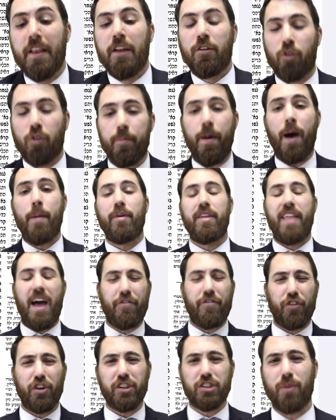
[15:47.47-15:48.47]
Remember
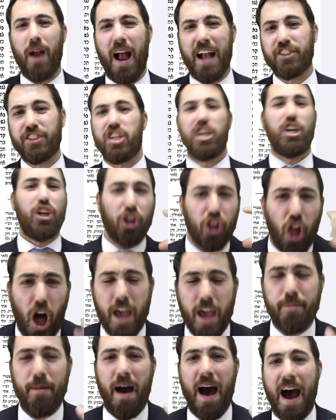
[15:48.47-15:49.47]
that first Rashi,
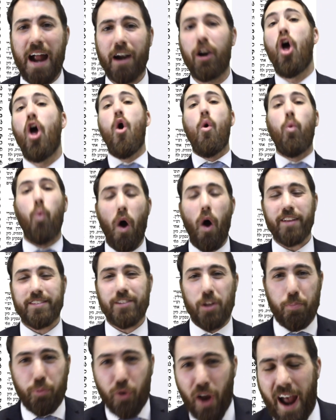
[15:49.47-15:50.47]
Kloimar. What's
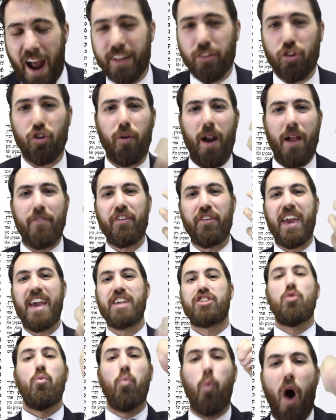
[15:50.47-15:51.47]
the practical
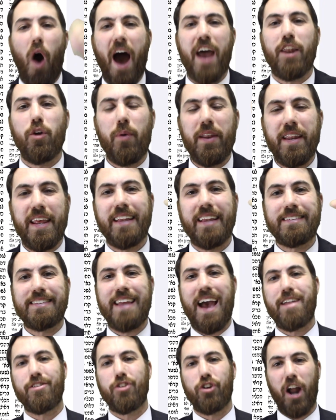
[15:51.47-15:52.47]
ramification? Why do we need a
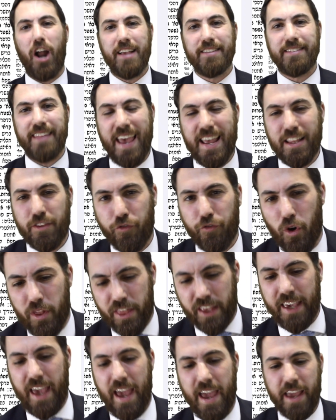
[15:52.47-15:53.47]
standardized date for
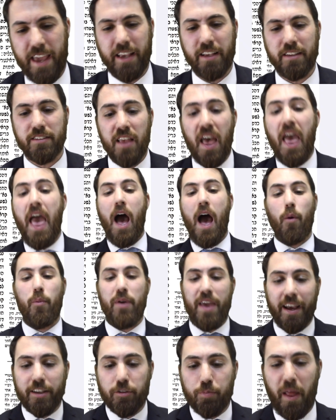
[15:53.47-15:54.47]
the kings? And
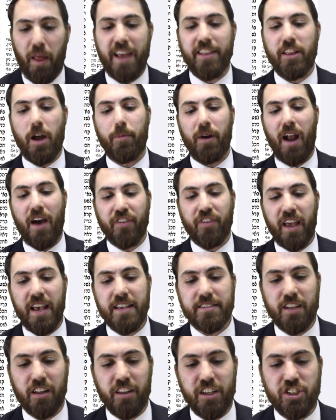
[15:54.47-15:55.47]
we explained them, Rav
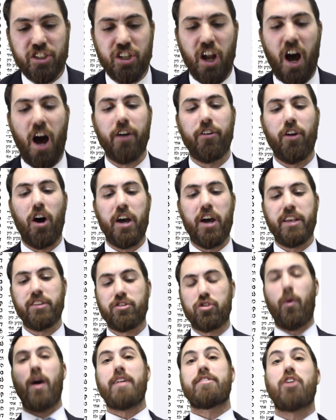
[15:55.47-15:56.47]
Chisda
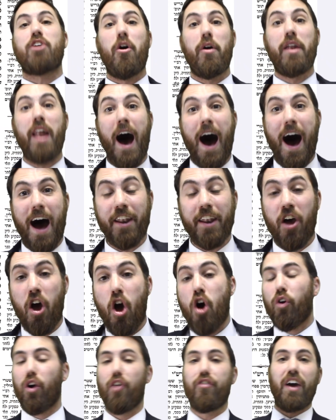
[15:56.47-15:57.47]
So what's going on?
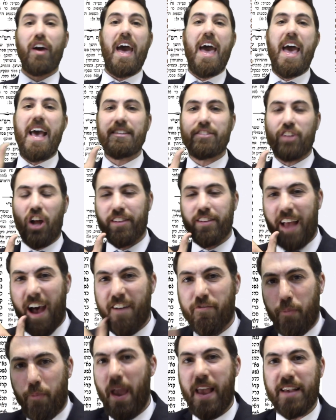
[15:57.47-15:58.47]
Rav Chisda on
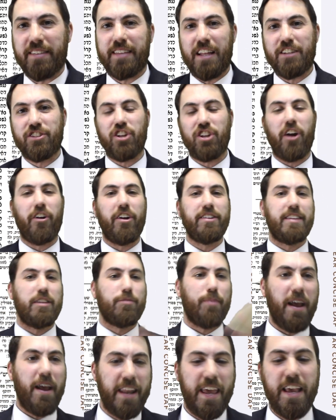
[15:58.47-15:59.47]
Dav Beis that Shtaris is
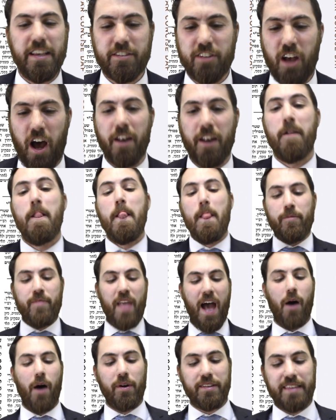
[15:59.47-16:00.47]
by Nisan.
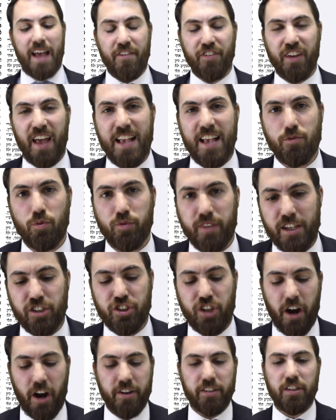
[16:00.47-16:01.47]
Now on Dav Ches we're saying
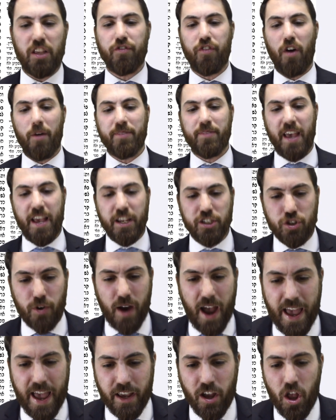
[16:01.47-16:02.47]
Shtaris is from
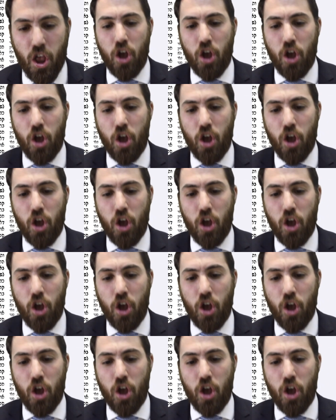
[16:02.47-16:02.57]
Tishrei.